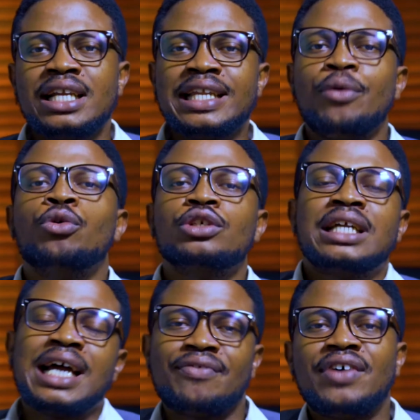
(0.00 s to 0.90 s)
That was
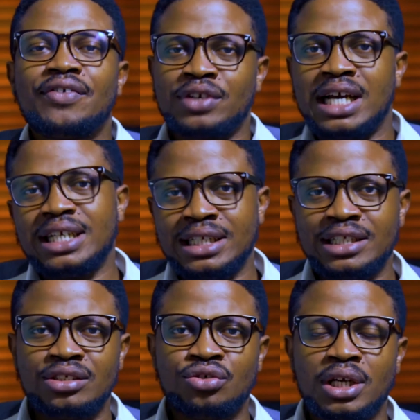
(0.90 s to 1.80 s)
an advert for that
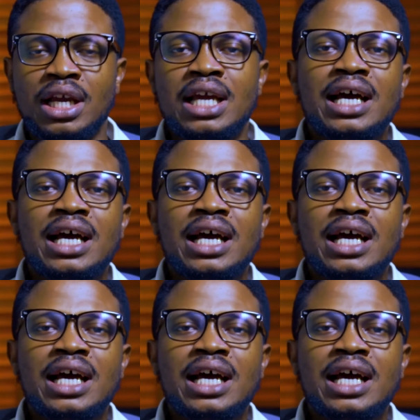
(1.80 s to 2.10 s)
energy drink.